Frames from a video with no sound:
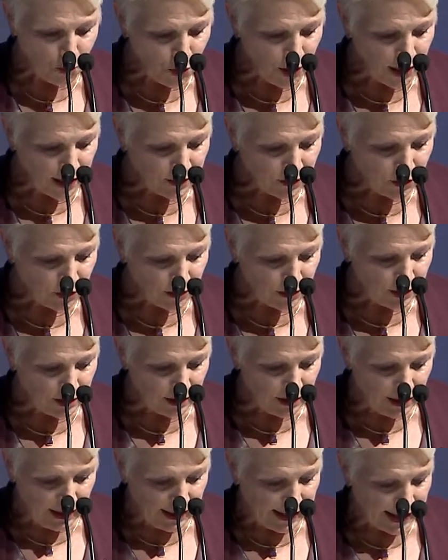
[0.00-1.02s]

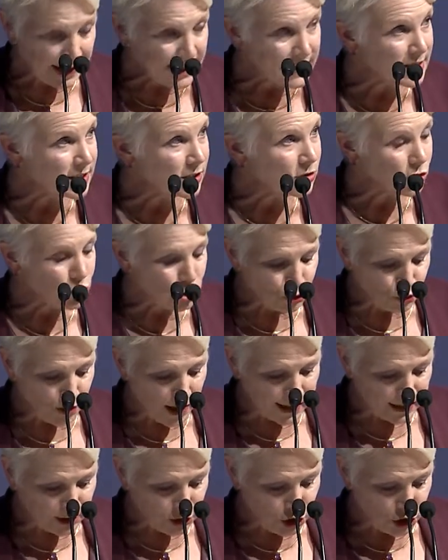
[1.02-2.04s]
weighted exit
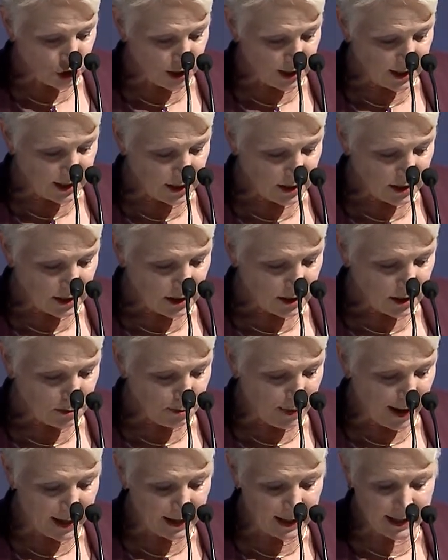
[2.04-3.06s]
strategies
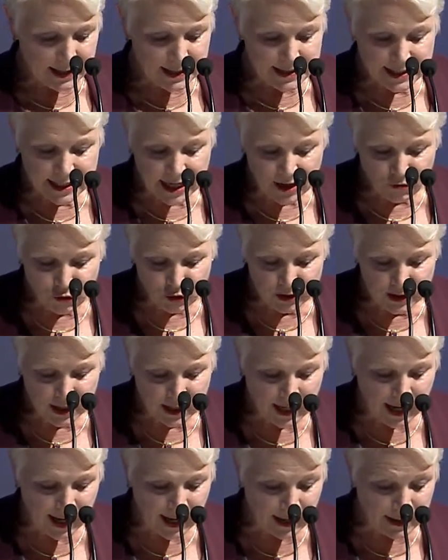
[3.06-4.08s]
spanning several
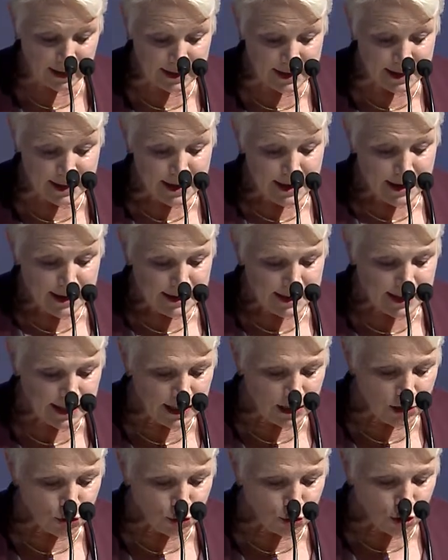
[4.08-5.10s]
decades
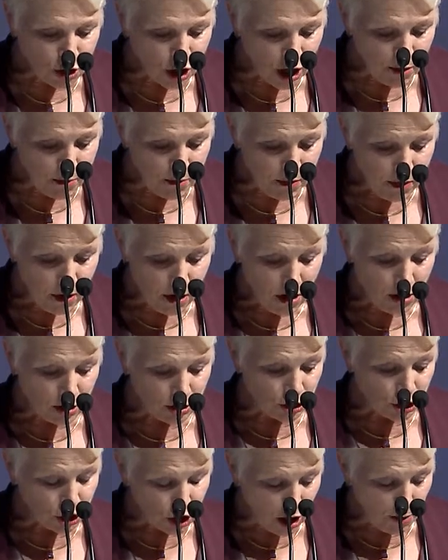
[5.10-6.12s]
need to come
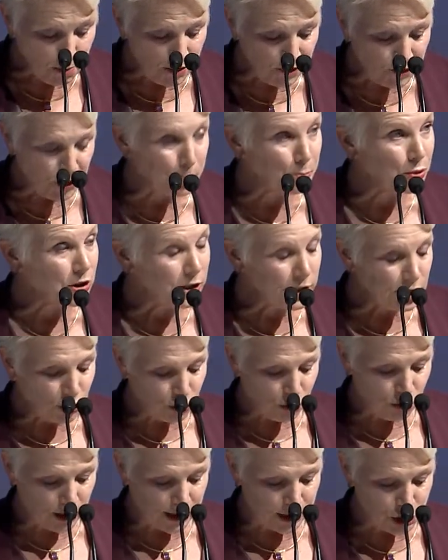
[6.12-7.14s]
on top of the
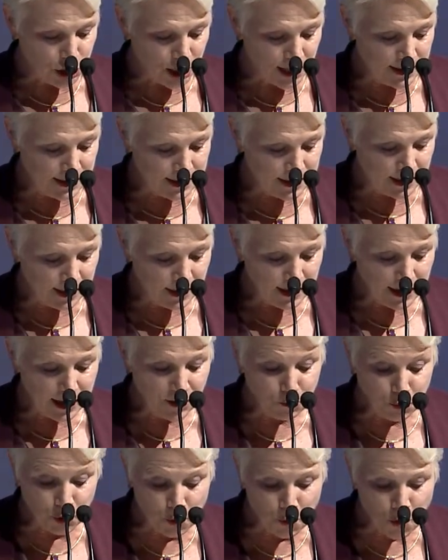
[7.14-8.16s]
political agenda
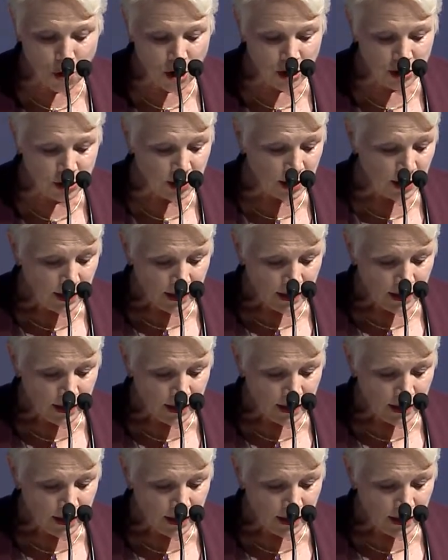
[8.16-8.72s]
if we want